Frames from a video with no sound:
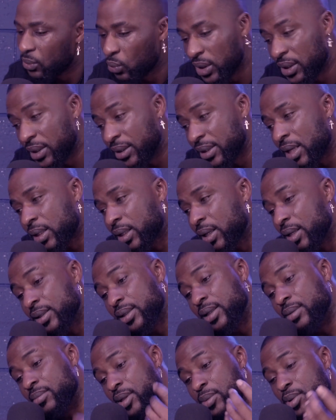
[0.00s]
Well, in that
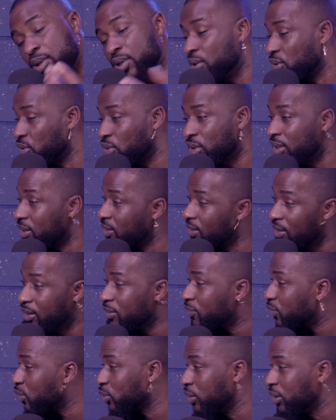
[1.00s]
case, then maybe she's just
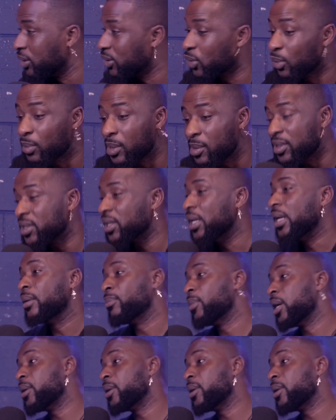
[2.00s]
easily influenced, or maybe she